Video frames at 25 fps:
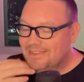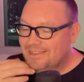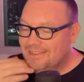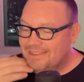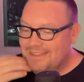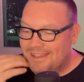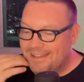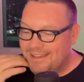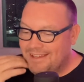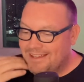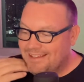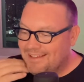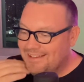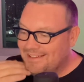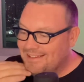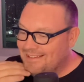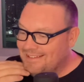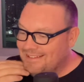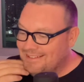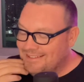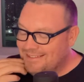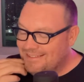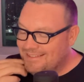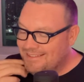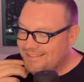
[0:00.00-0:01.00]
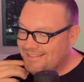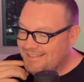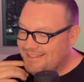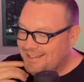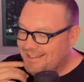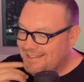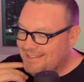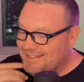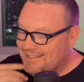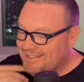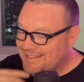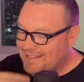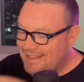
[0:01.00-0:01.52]
They
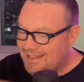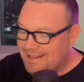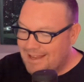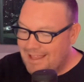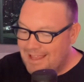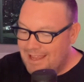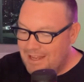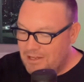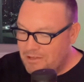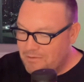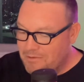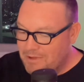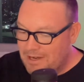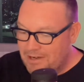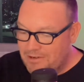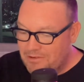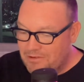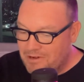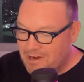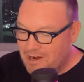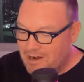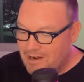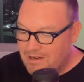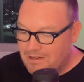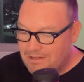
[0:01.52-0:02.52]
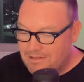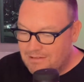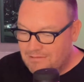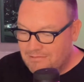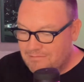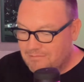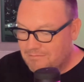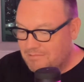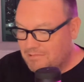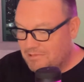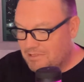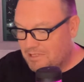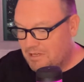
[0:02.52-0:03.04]
said, "Hey, do you want a new card?"
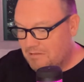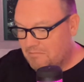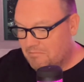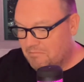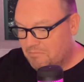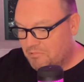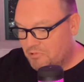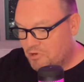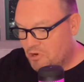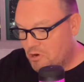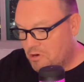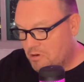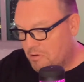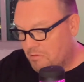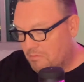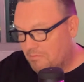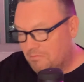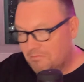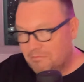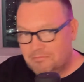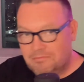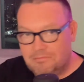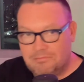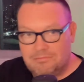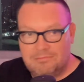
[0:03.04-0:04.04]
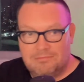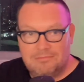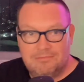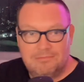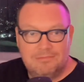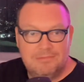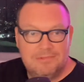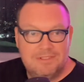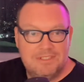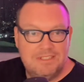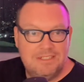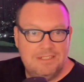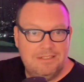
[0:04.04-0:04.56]
She's like, "Sure."
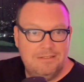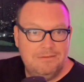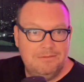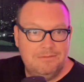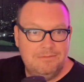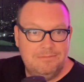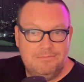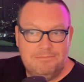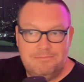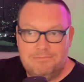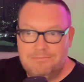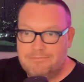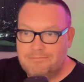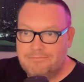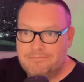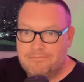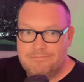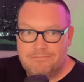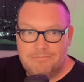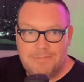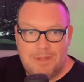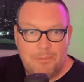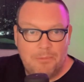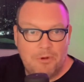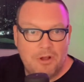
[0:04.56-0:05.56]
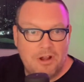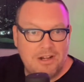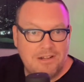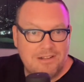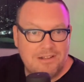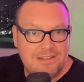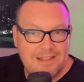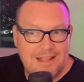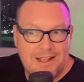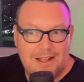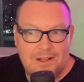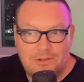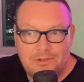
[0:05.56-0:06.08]
See, they brought it to
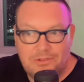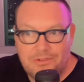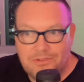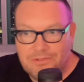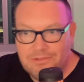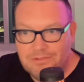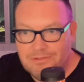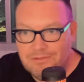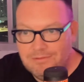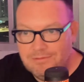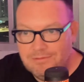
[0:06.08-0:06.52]
the house.